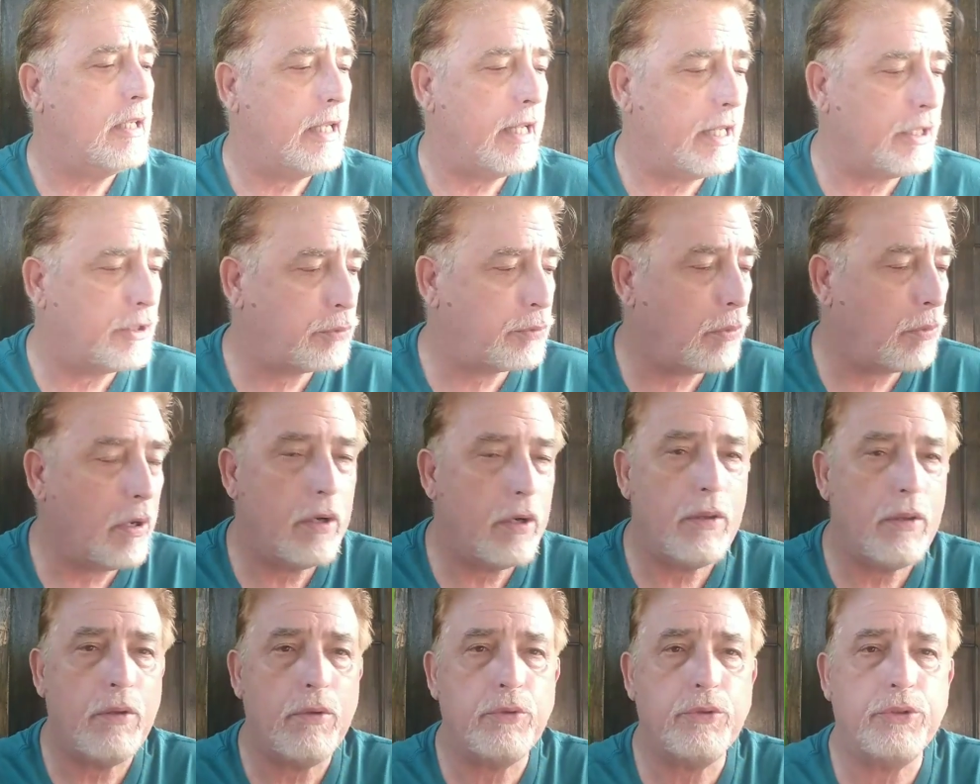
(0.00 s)
It's
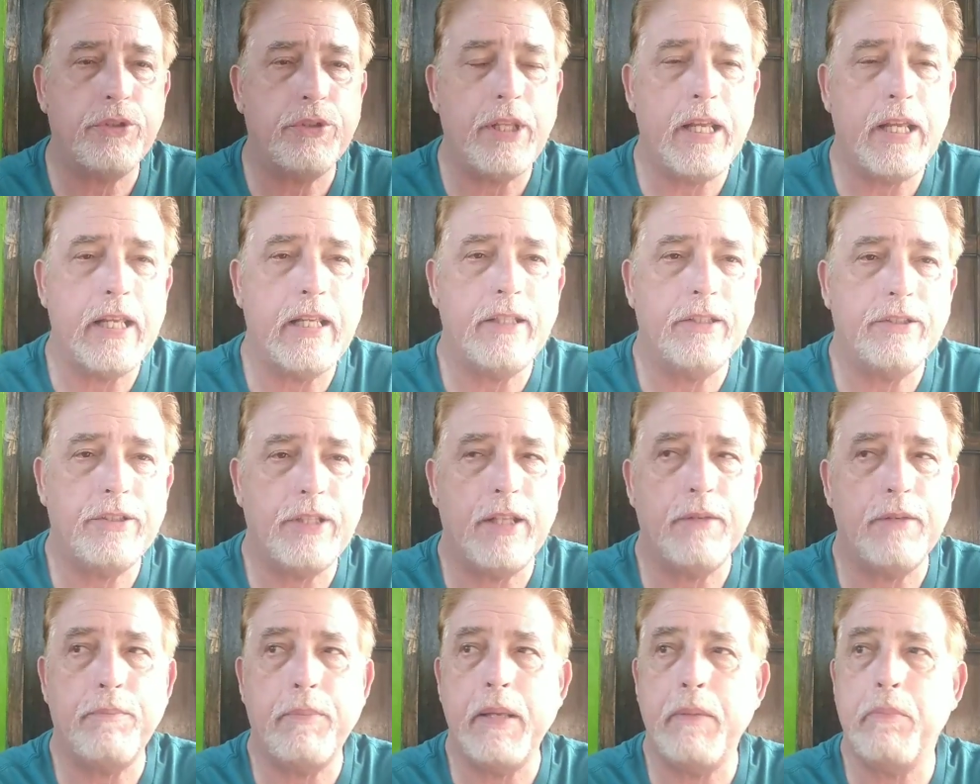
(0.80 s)
one of those things
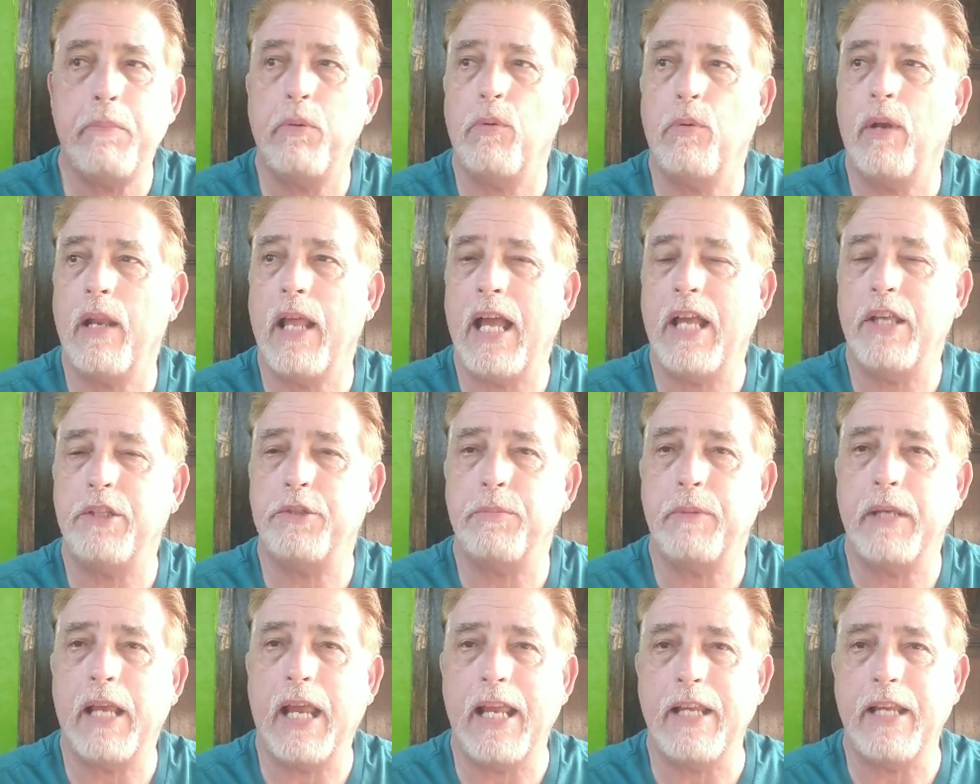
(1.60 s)
that people will
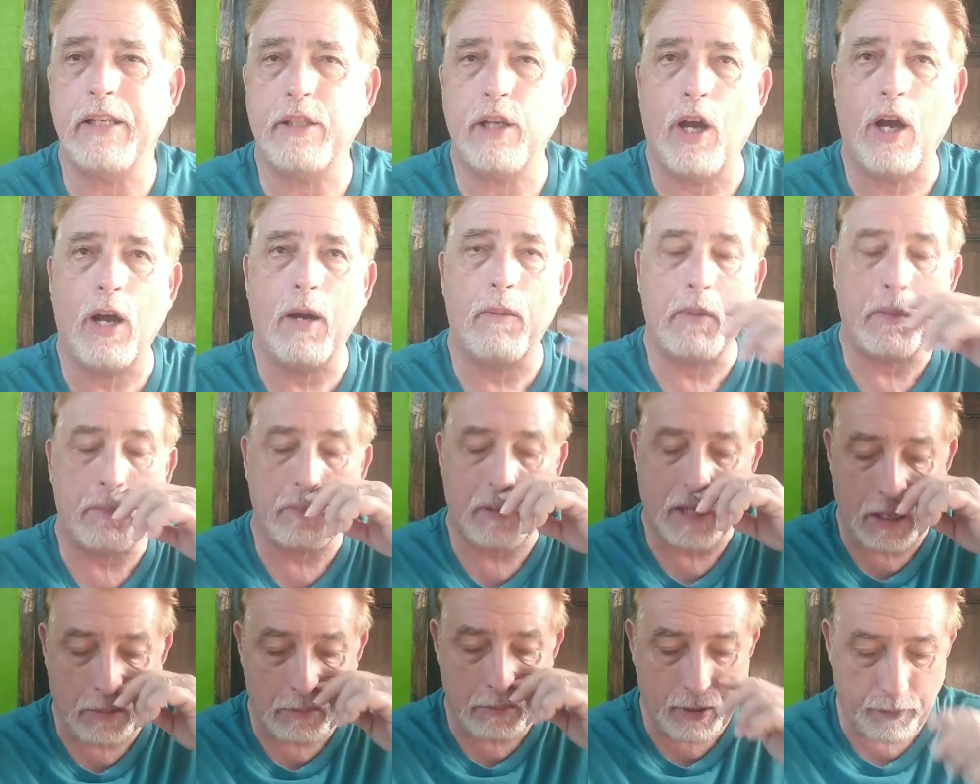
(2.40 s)
ask me, hey Tom,
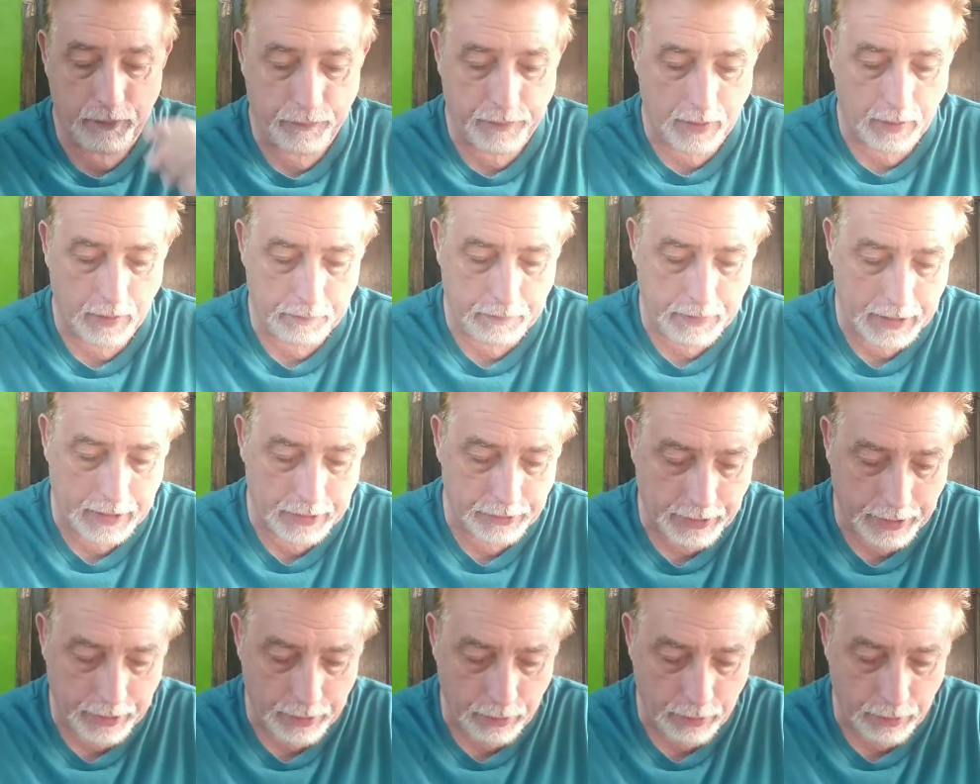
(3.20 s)
I'm coming to the Philippines.